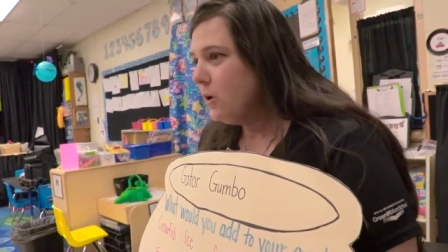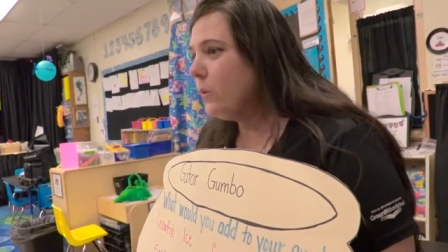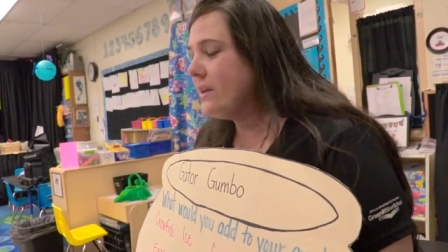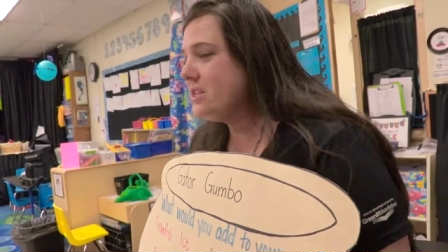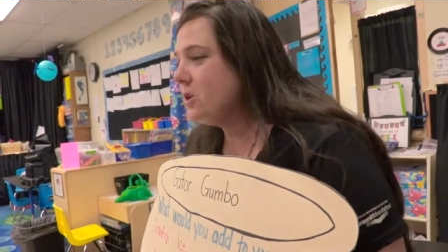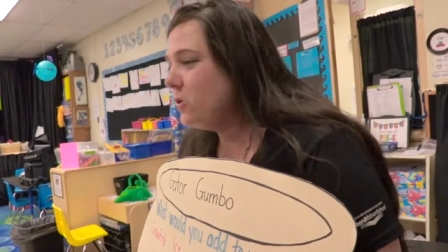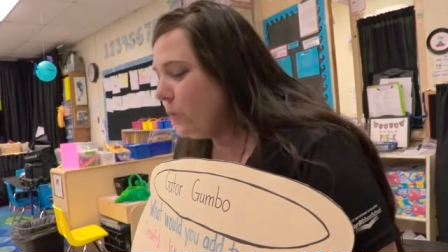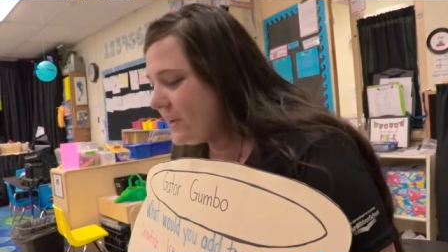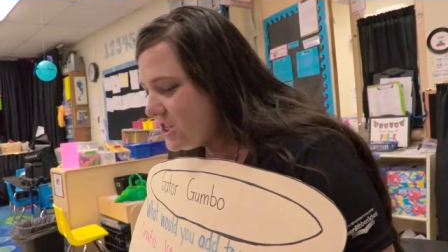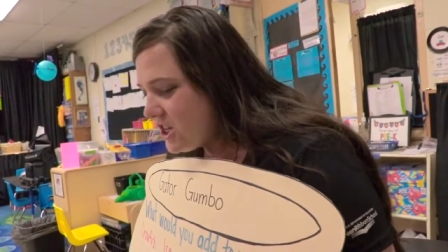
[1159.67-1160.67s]
When,
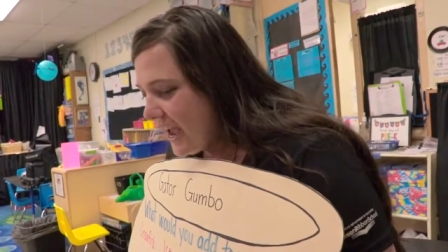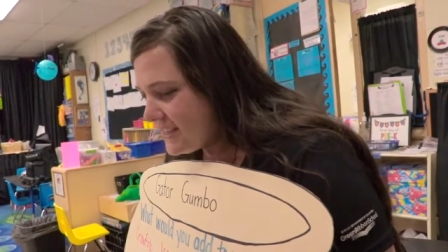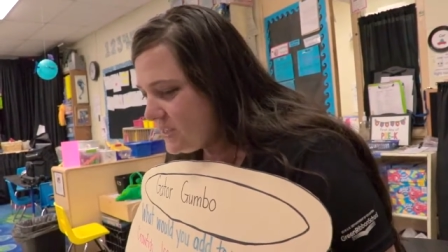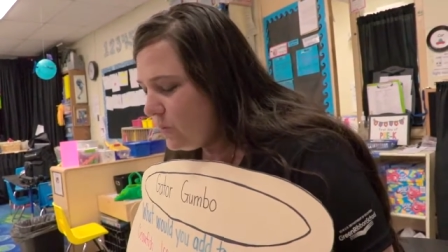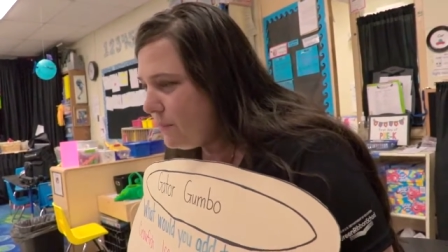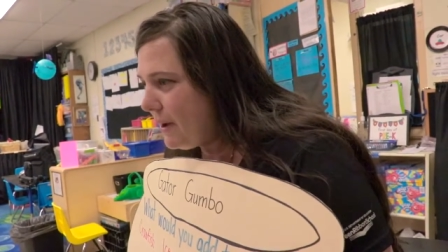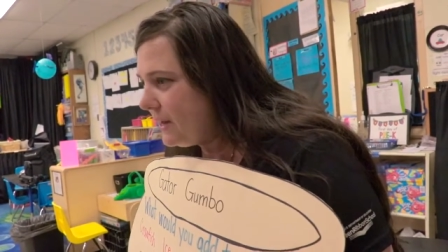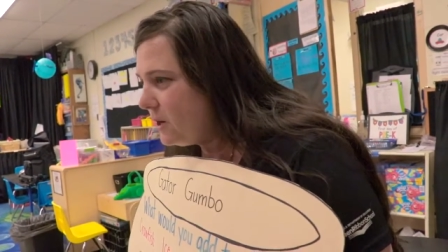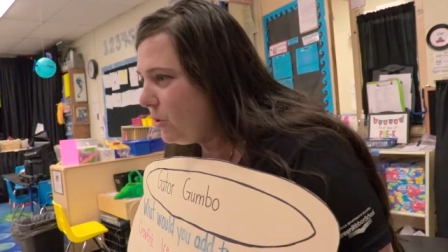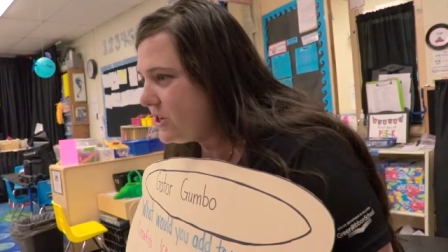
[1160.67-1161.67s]
when Jackson, when my
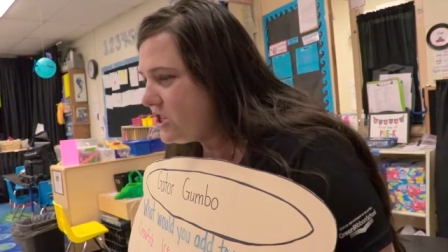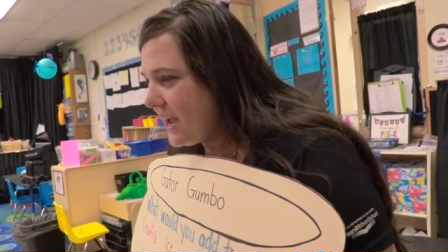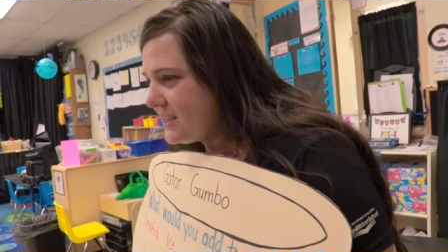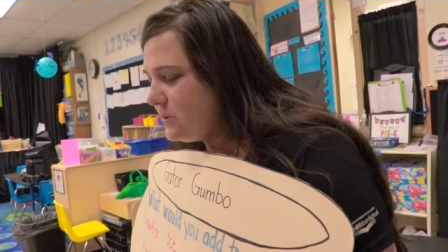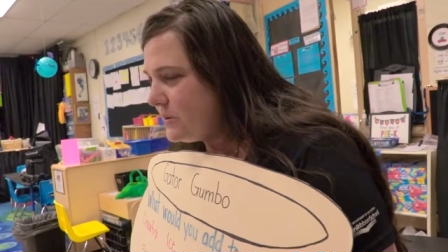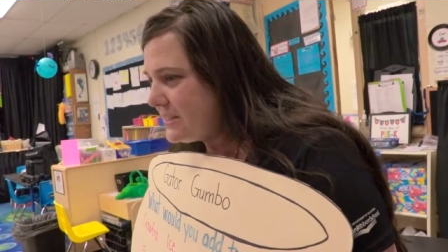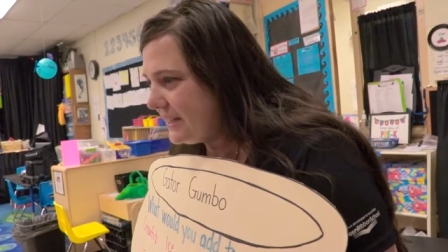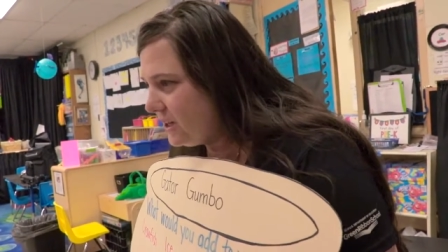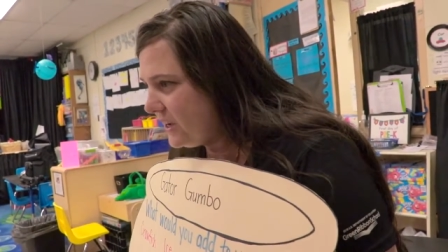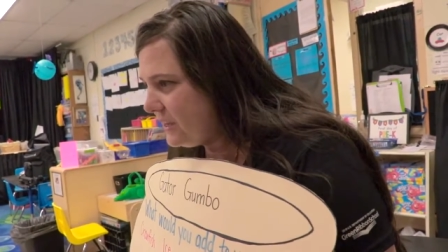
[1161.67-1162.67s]
little boy Jackson was
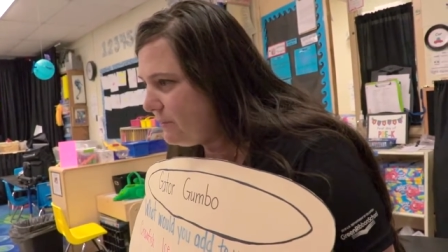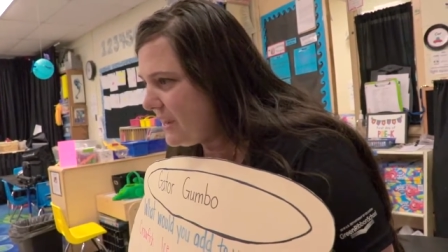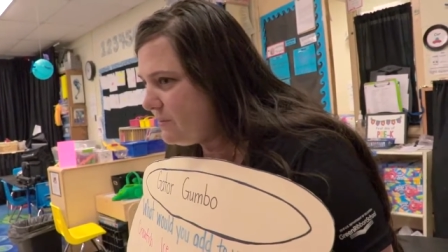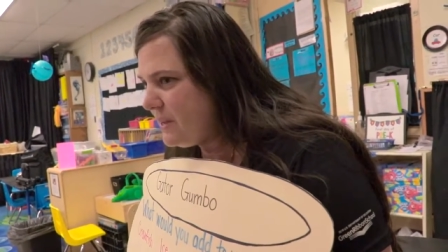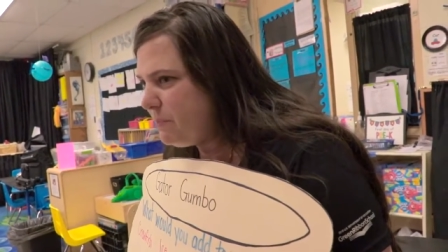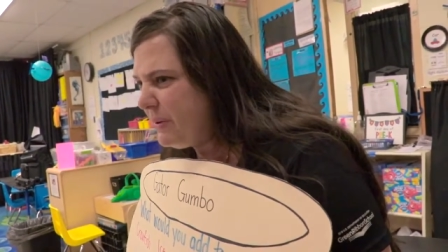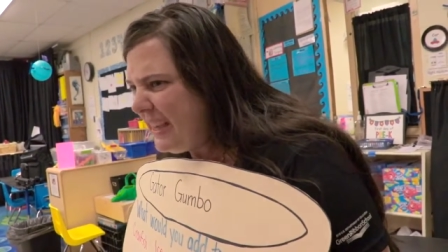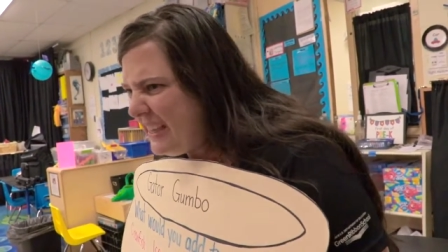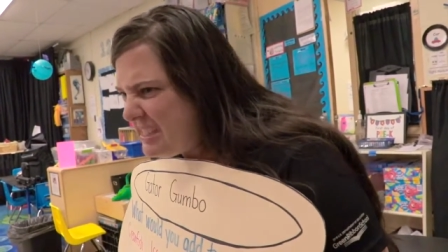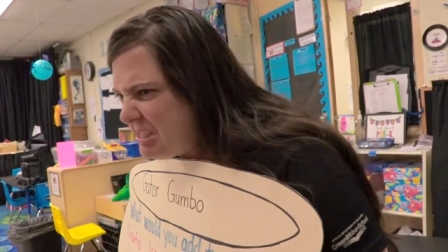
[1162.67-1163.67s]
little, he made me
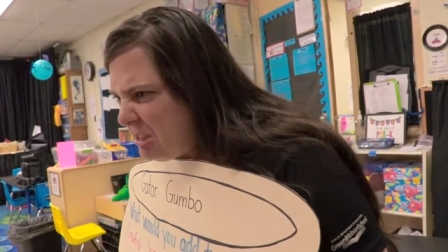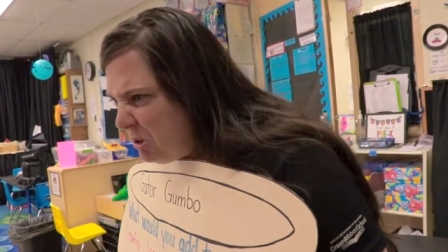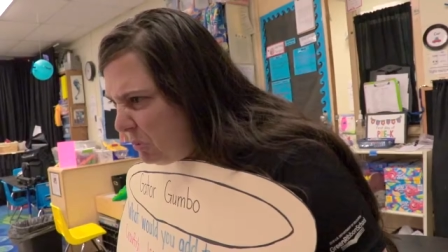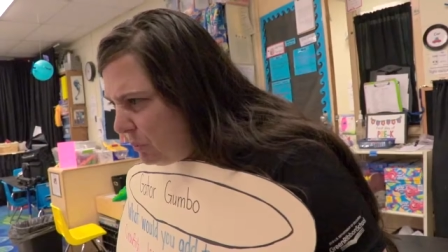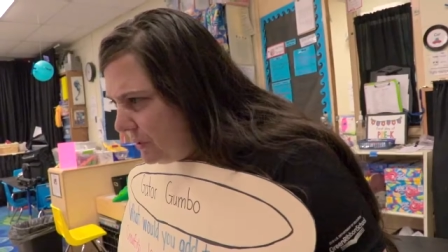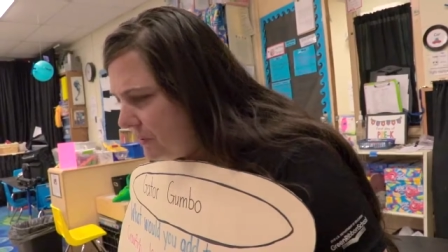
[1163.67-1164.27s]
pea soup.